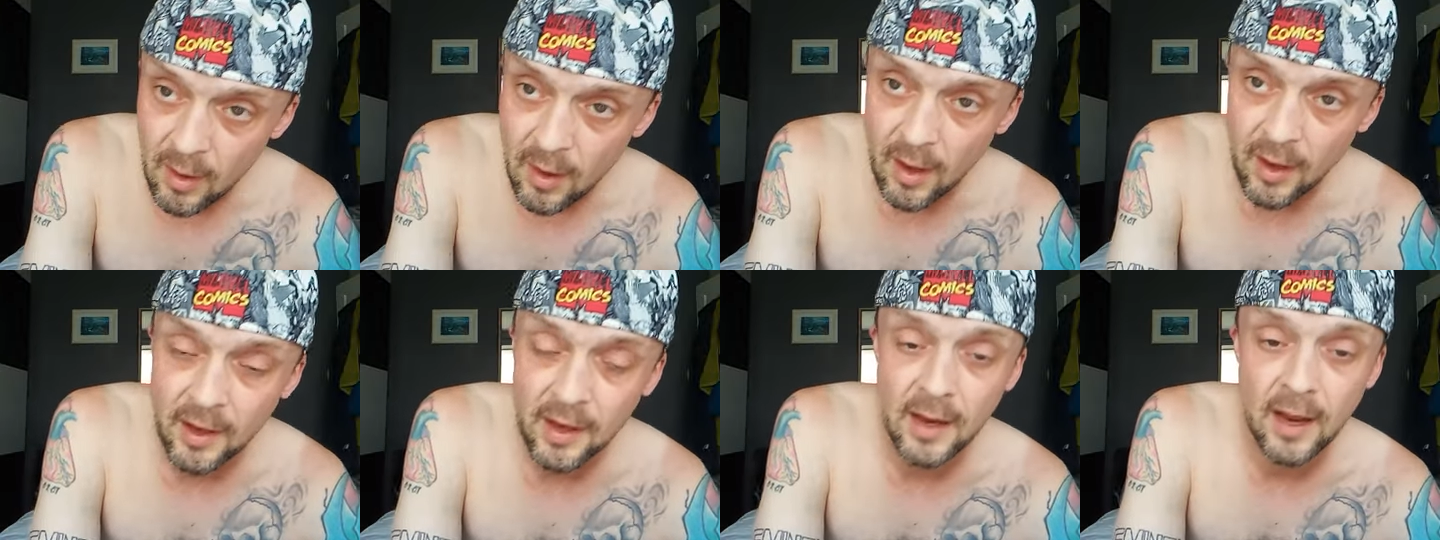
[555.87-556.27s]

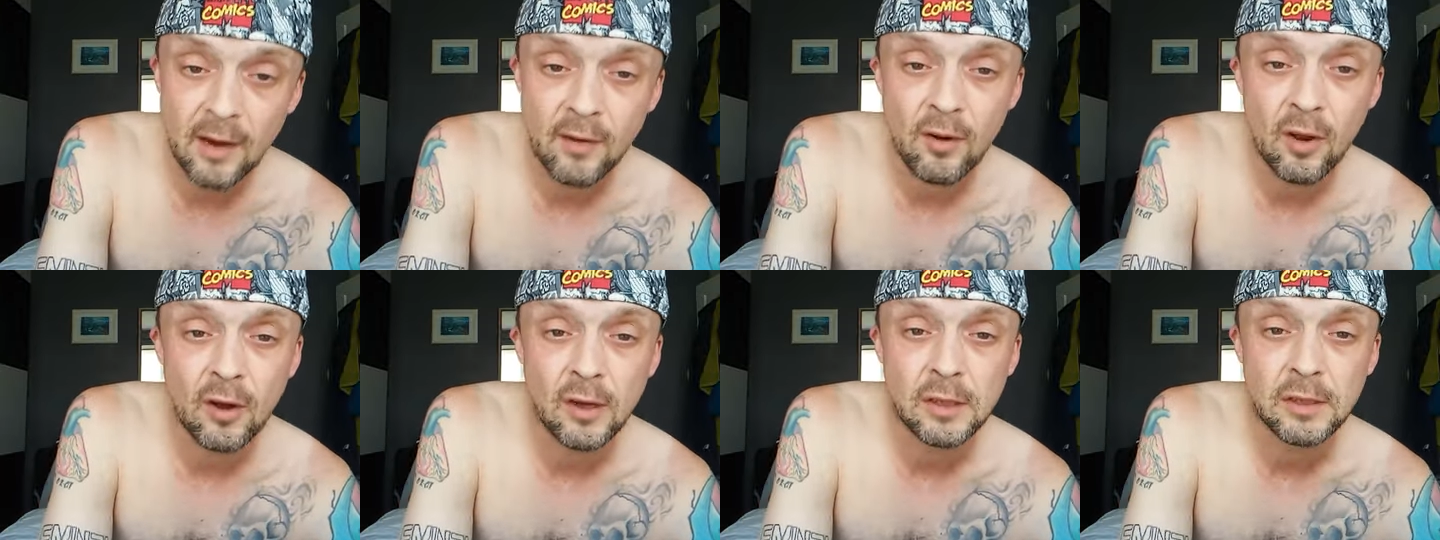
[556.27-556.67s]
And he
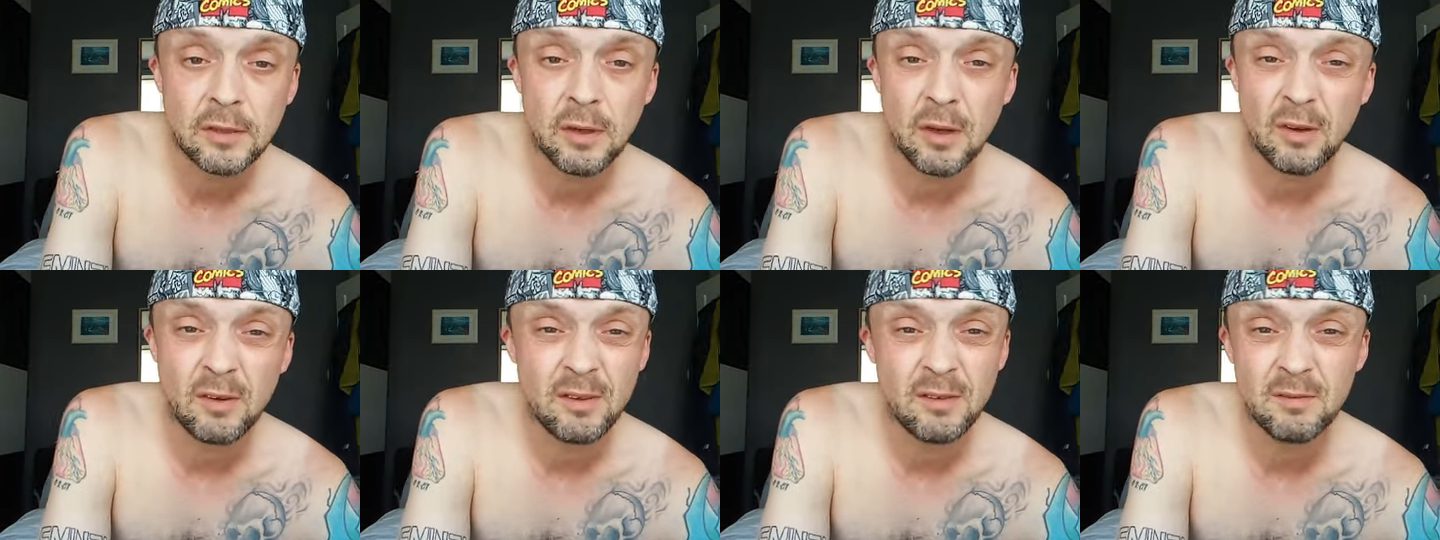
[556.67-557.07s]
had ice
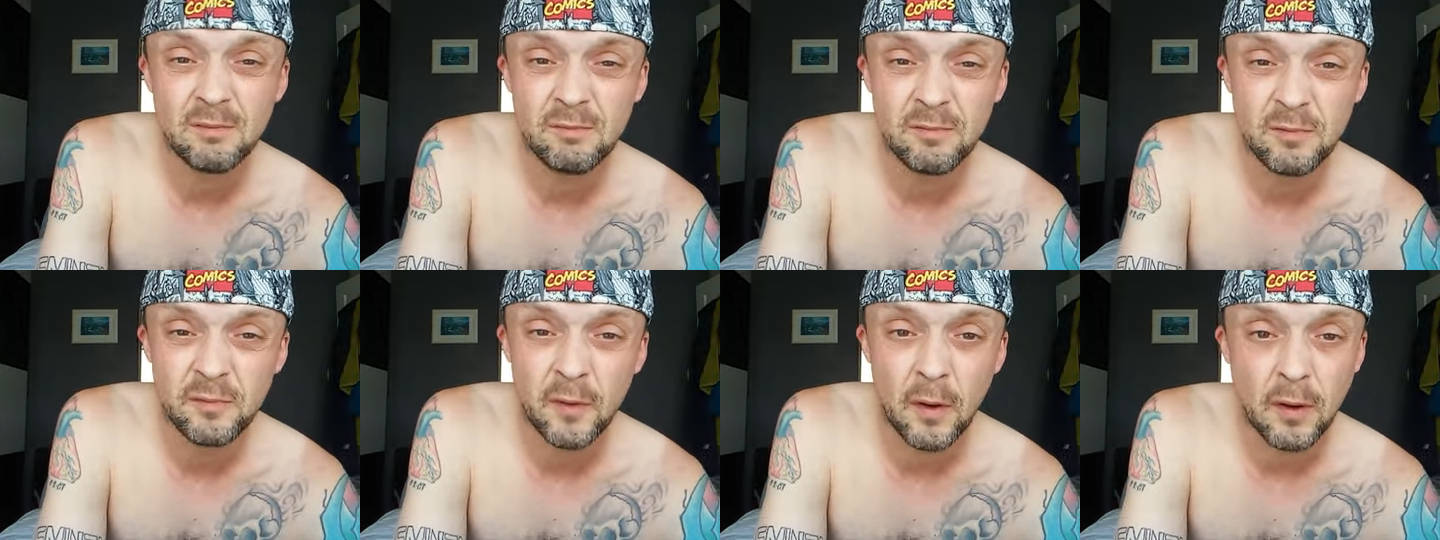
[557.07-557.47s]
like
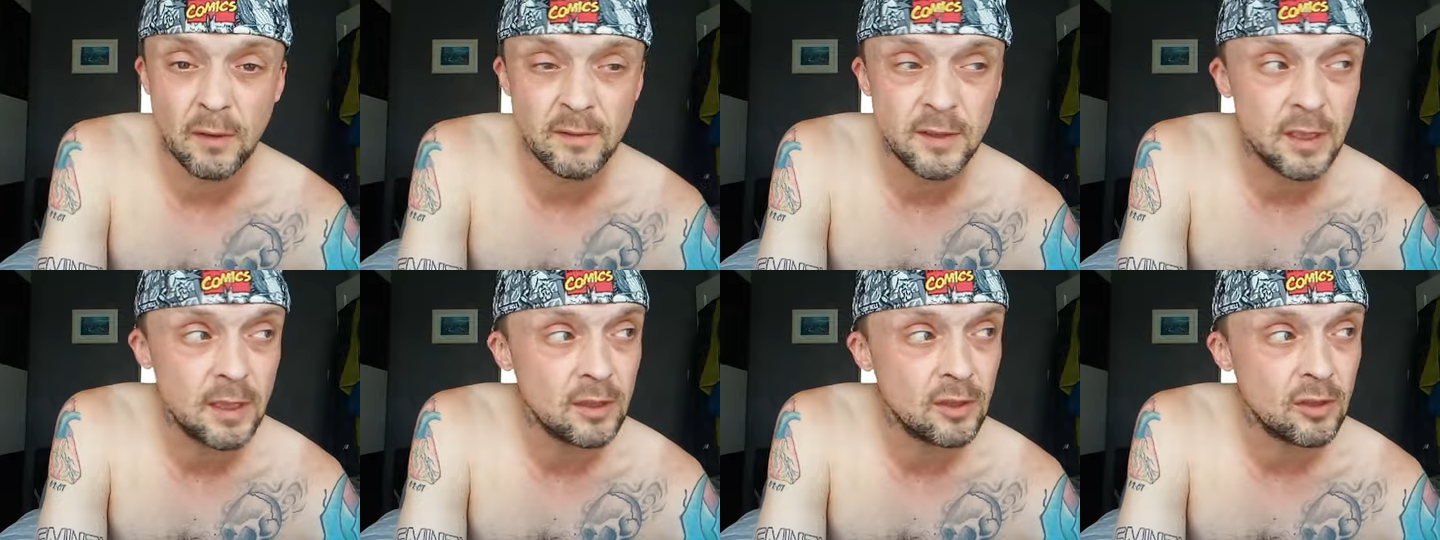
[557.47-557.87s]

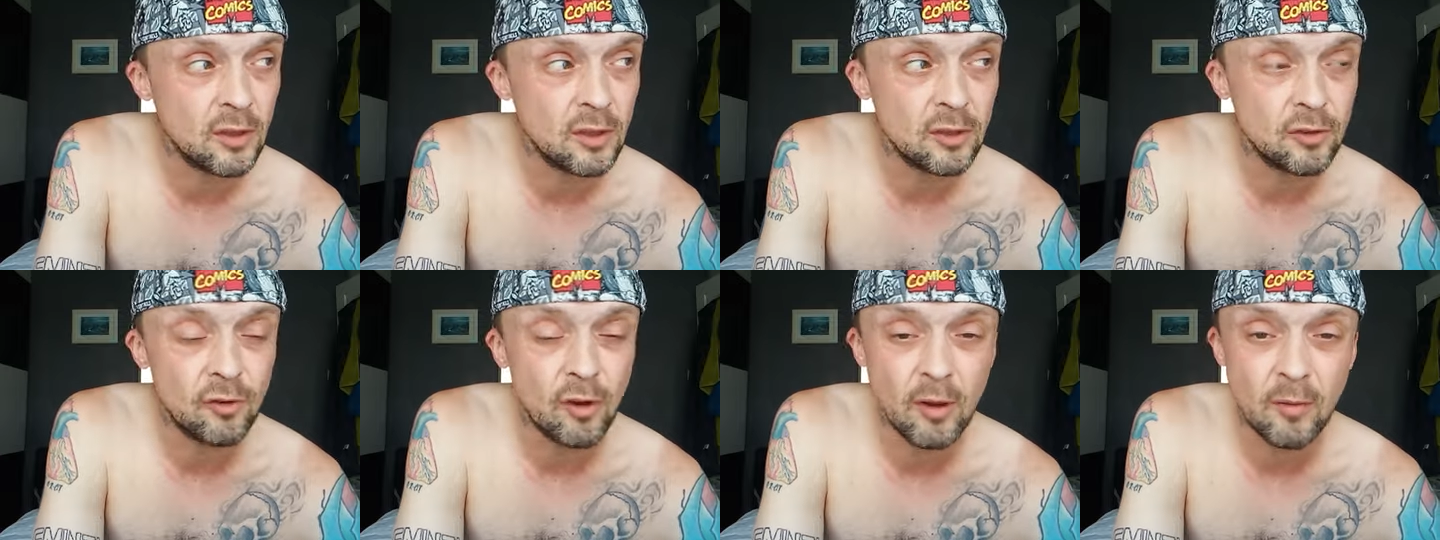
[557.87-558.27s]
5-6
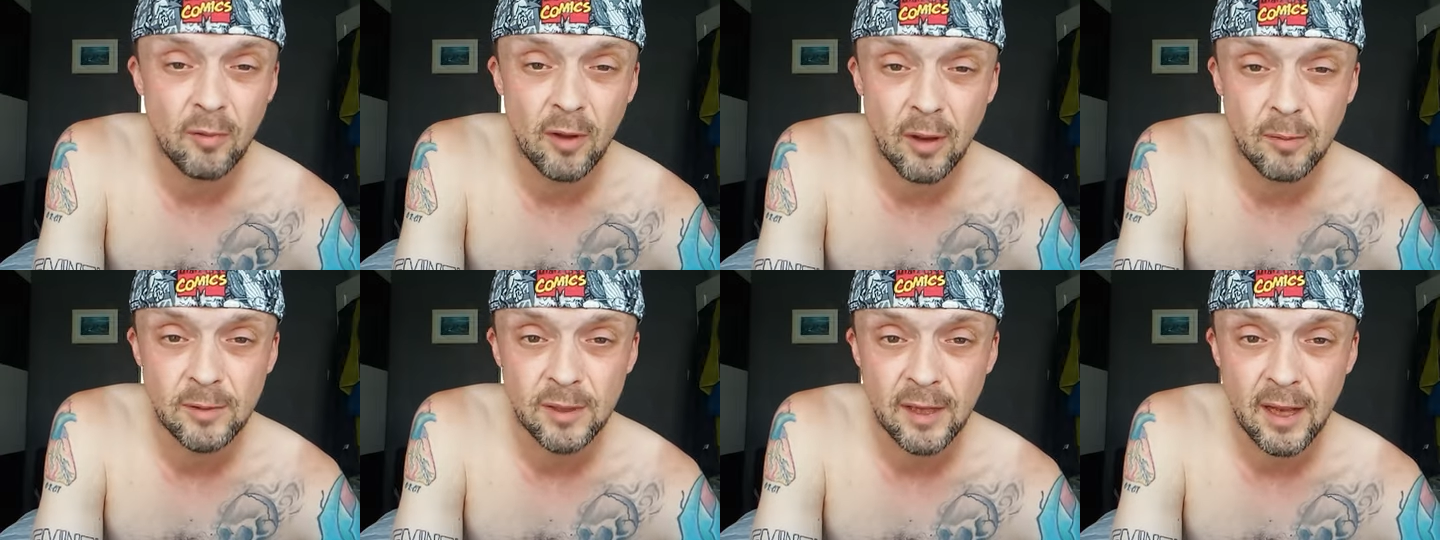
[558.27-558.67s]
ice cream
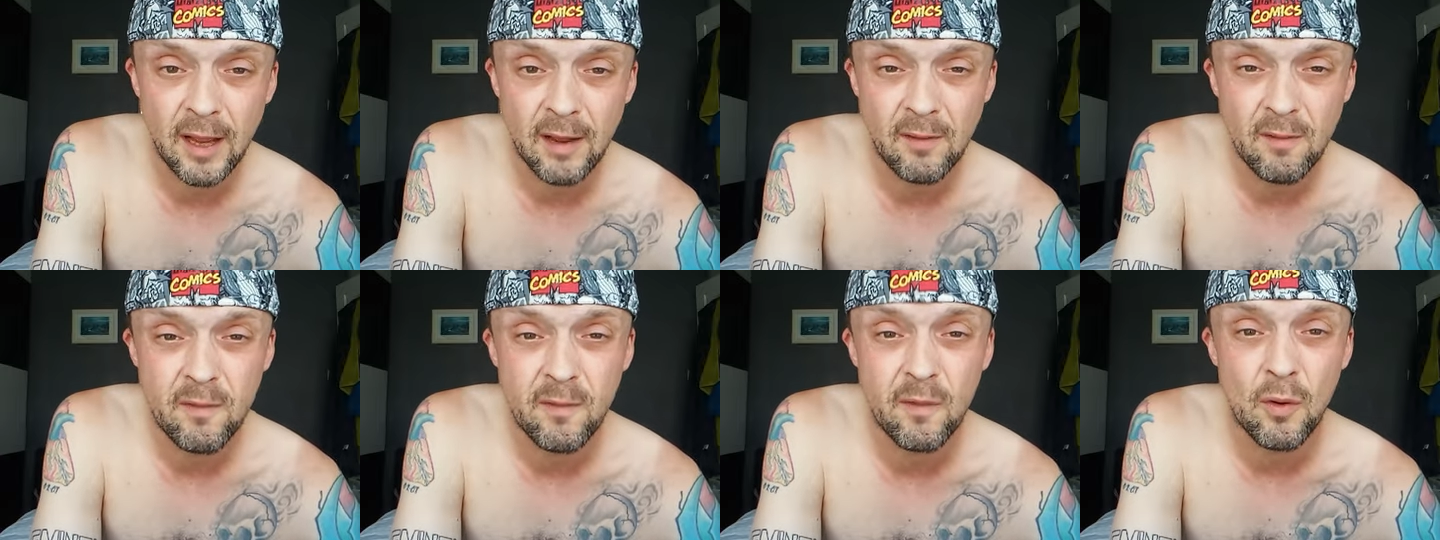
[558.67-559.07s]
tubs of
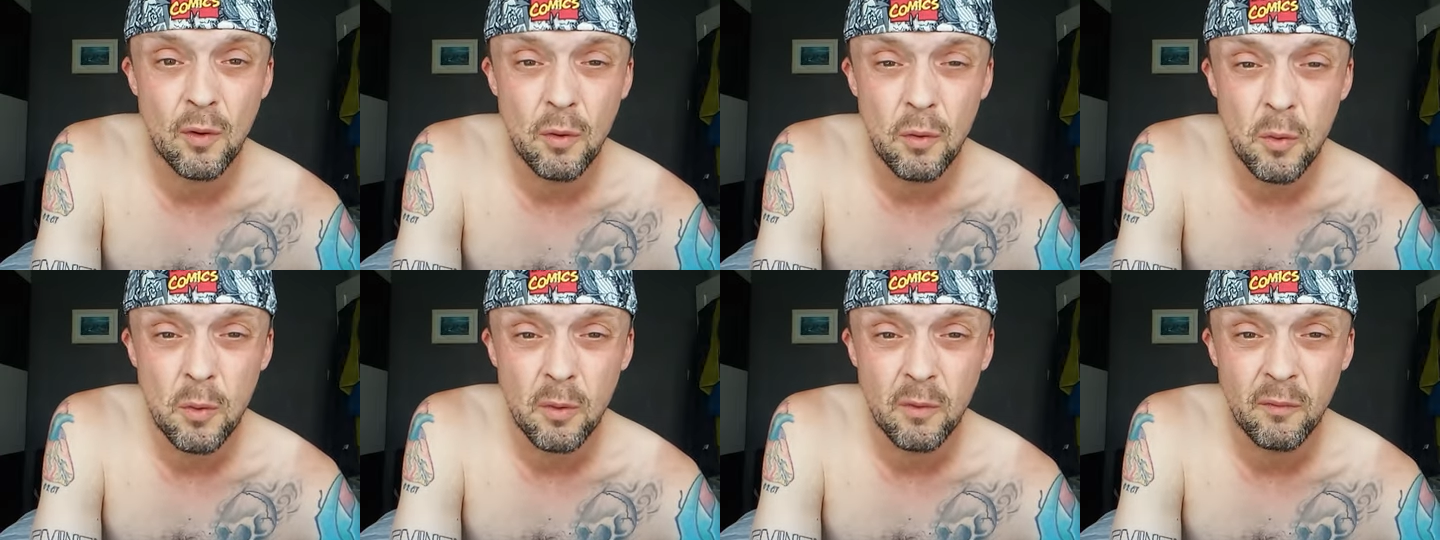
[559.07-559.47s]
that
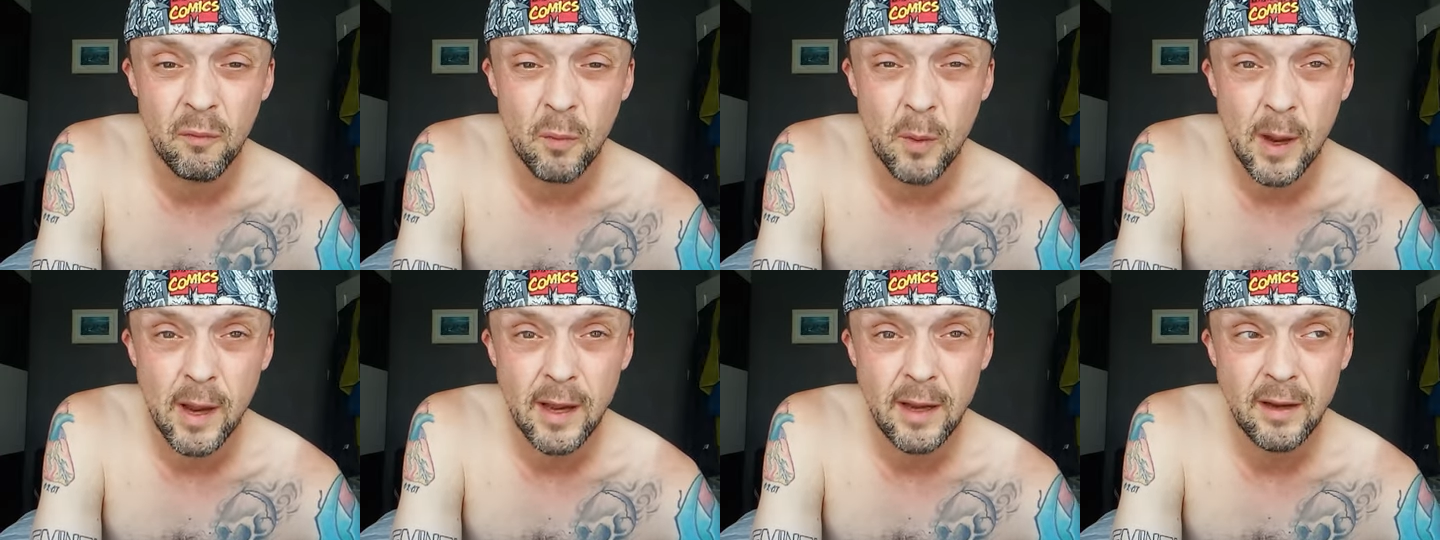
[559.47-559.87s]
full of
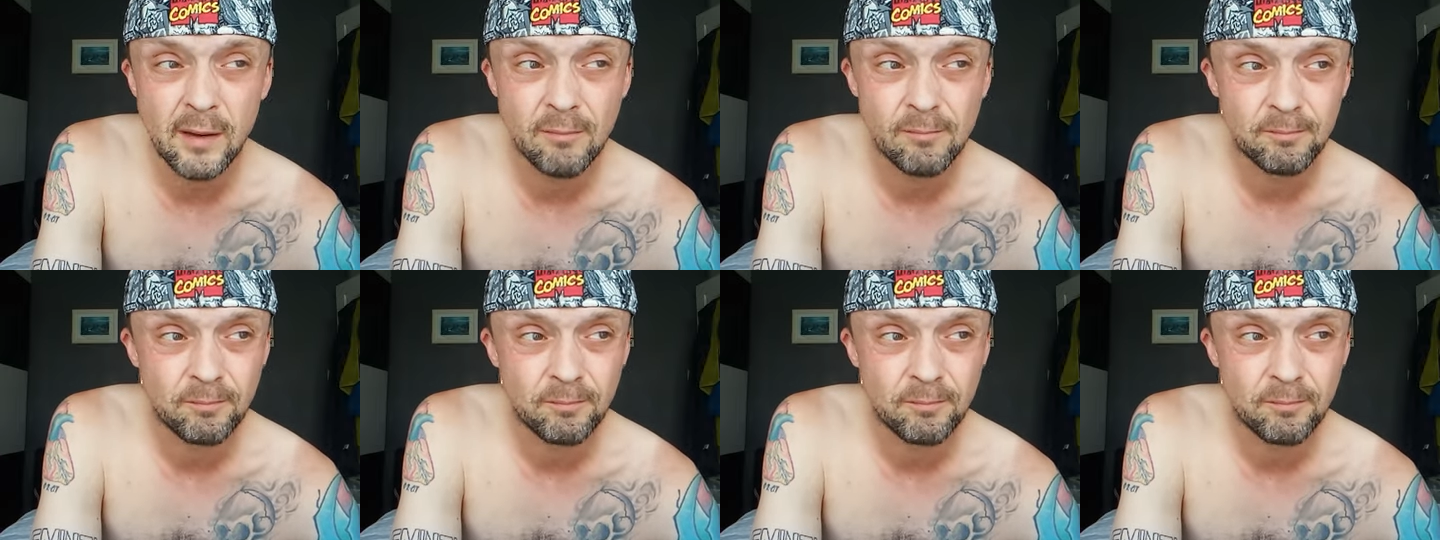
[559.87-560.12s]
weed.